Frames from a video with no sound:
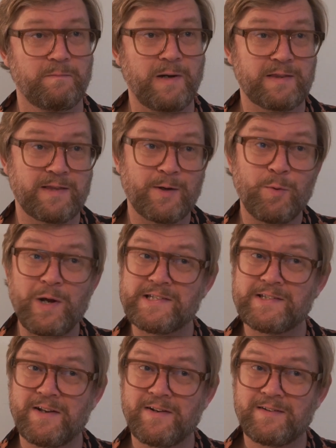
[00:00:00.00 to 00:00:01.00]
But the
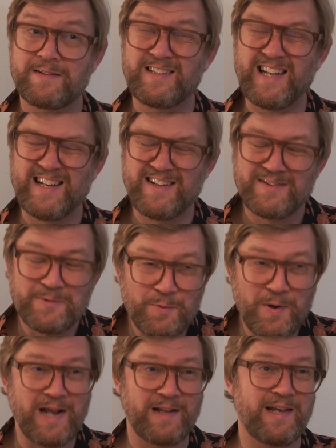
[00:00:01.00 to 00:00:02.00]
question didn't
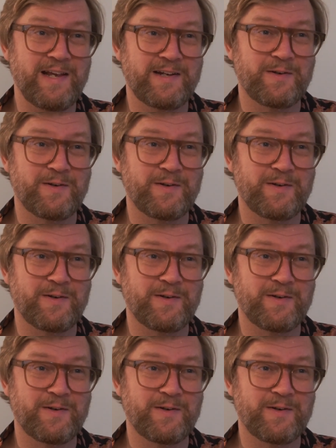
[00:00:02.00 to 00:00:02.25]
really